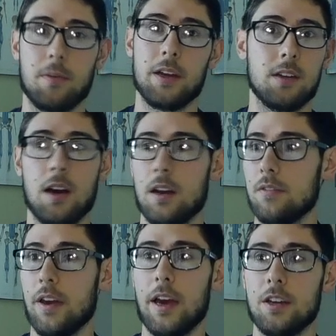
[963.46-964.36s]
might not have
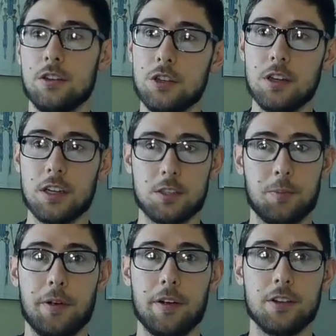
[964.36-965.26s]
had good
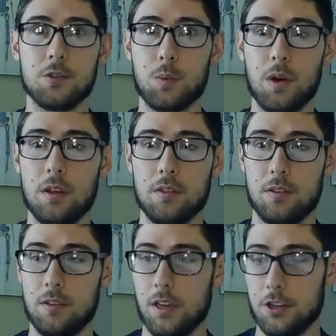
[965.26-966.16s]
experience with
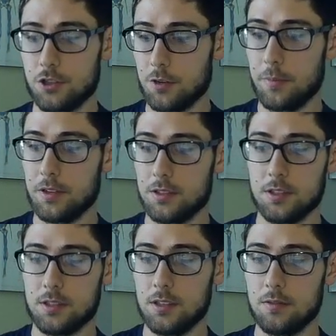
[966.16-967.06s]

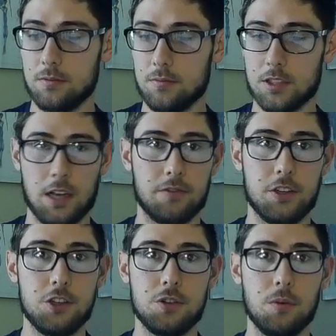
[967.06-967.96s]
instrument-assisted soft
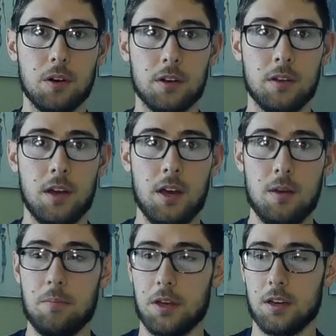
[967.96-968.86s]
tissue work
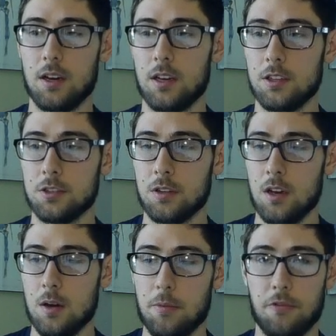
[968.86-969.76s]
because
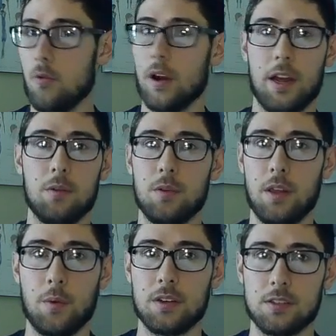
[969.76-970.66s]
beforehand when they
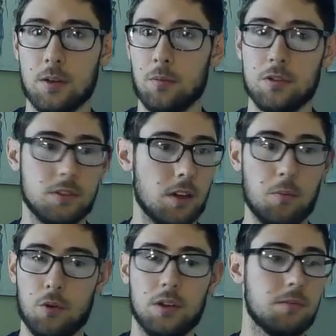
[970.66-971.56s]
went to someone
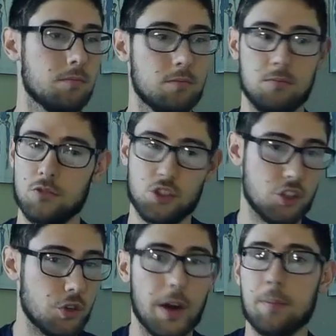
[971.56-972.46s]

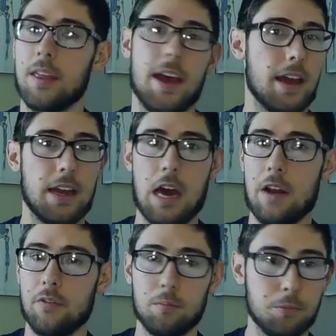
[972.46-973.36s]
scraped the heck out of
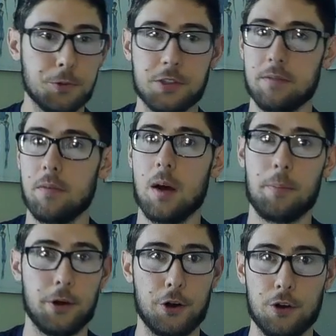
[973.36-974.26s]
them, bruised them up,
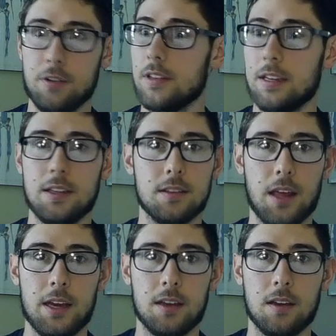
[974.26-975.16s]
it hurt, and they didn't
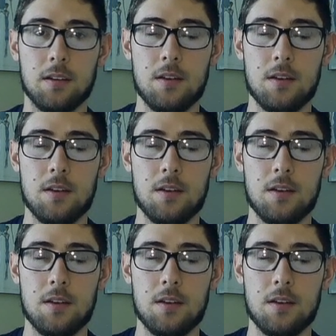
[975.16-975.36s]
like it.